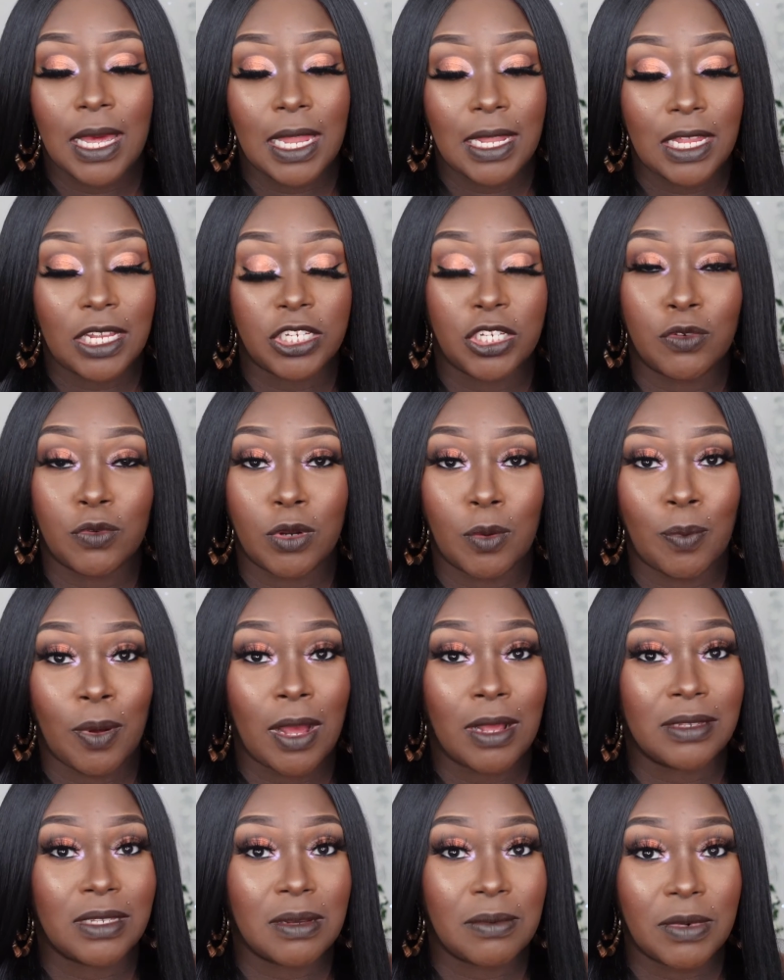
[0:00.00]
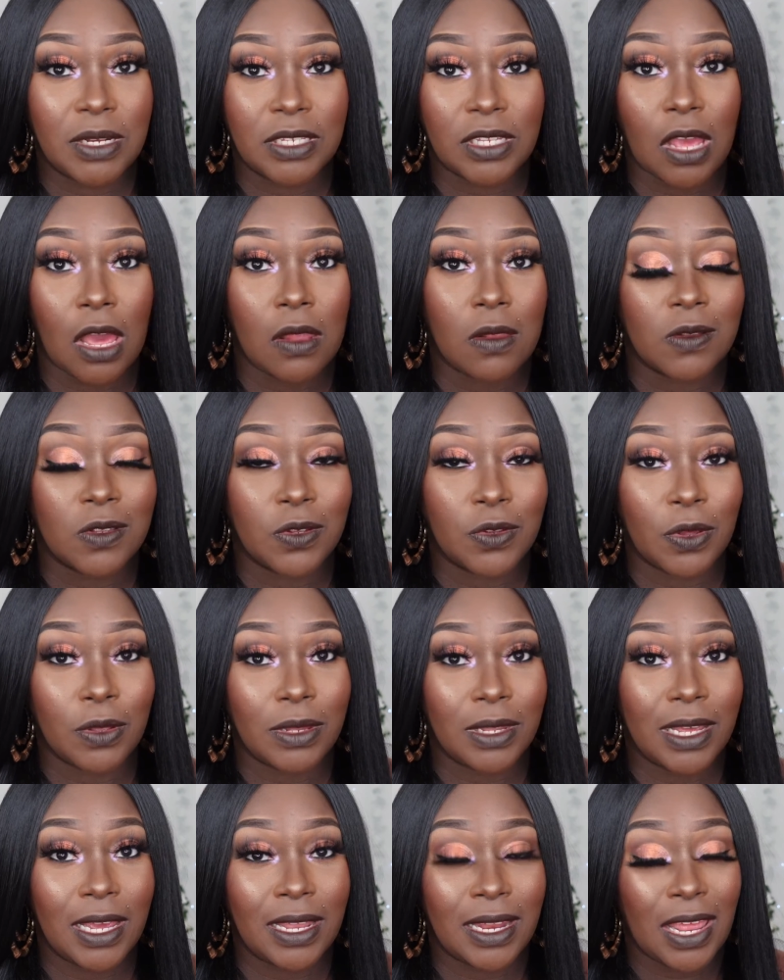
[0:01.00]
Unless you want to pop some of these colors on your
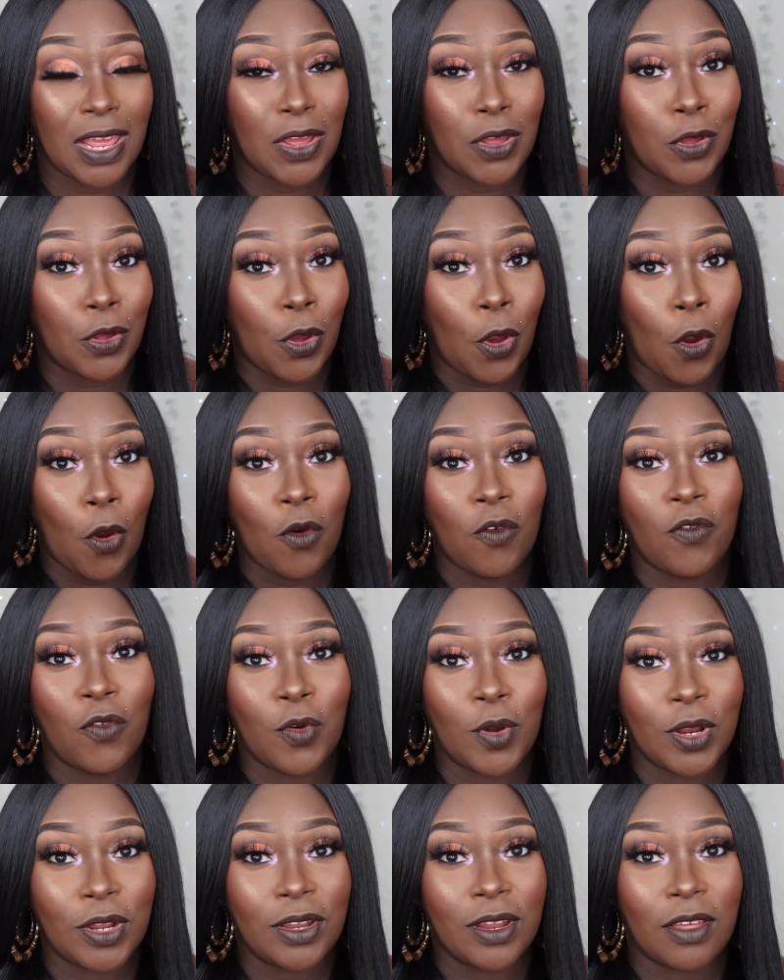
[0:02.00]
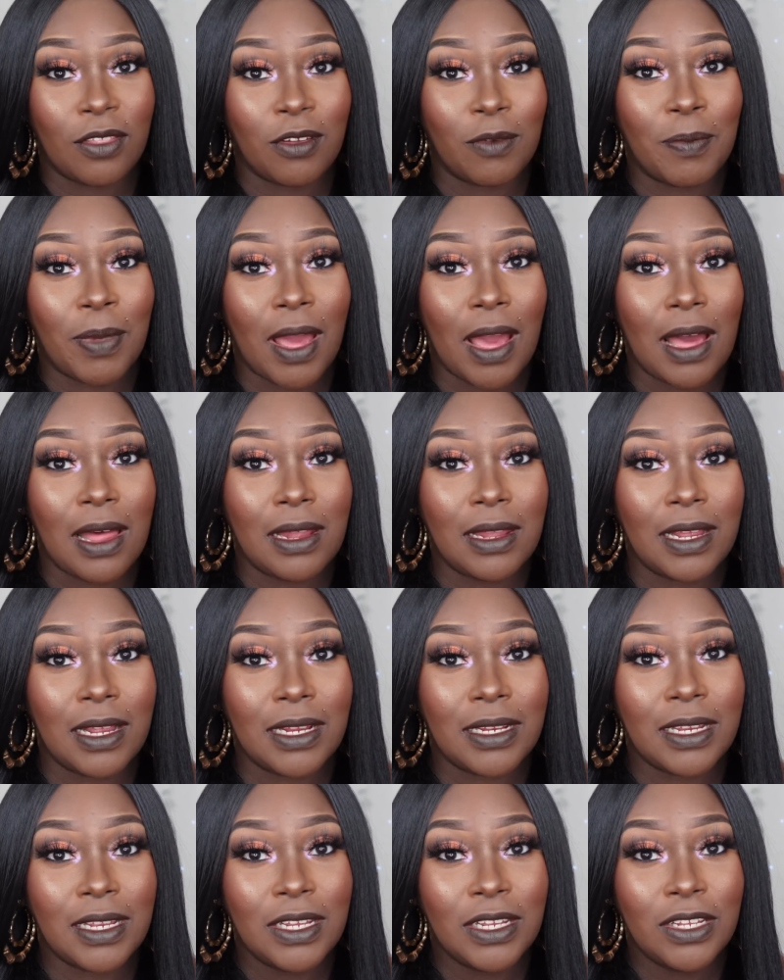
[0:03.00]
lid and go for another
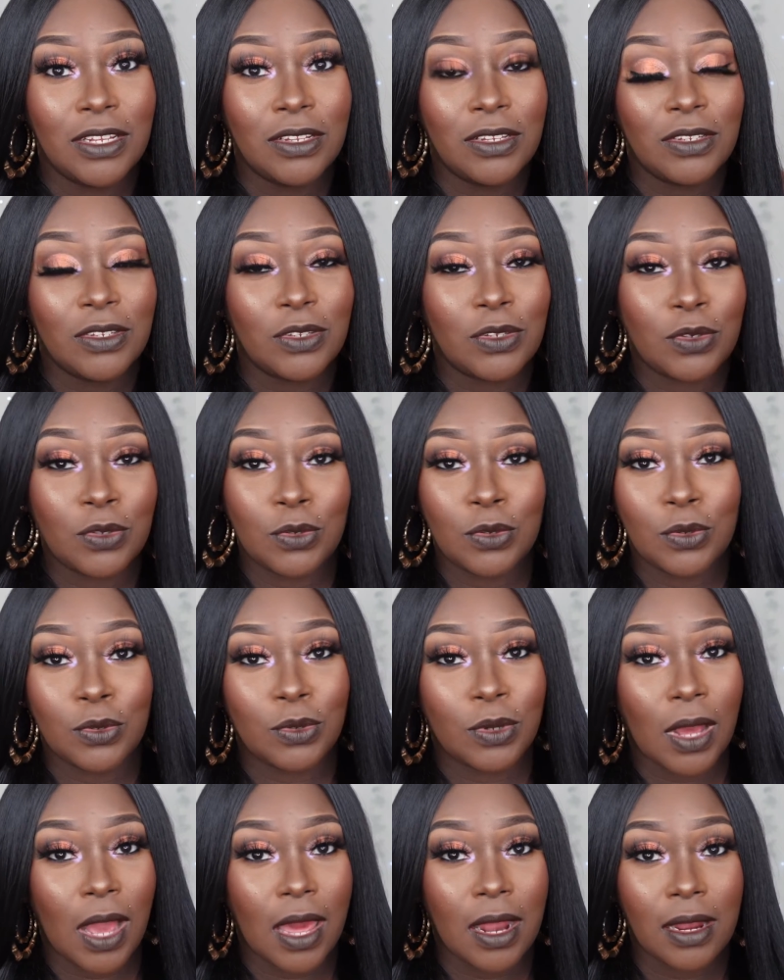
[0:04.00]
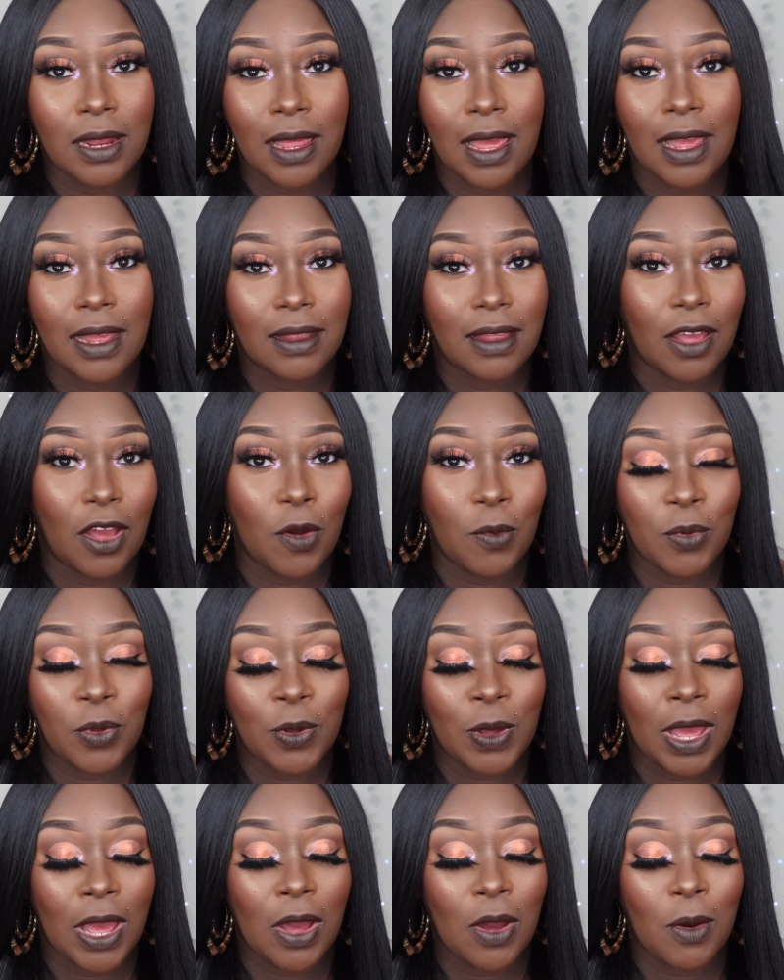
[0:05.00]
palette to kind of like help
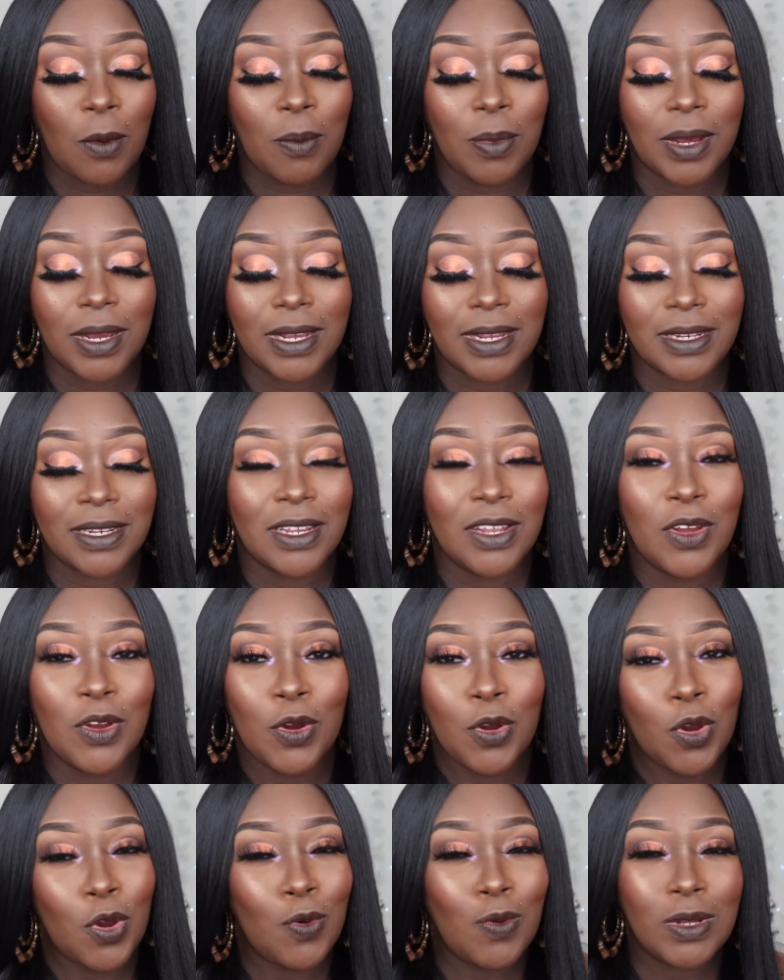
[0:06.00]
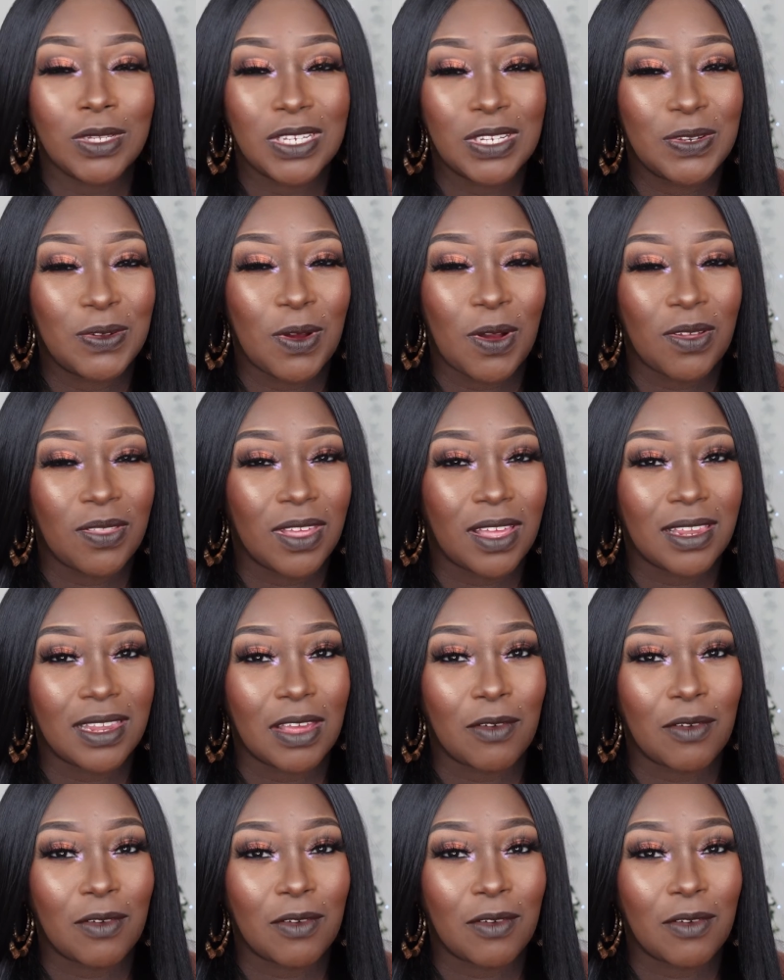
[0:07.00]
you out. But who wants to do all that?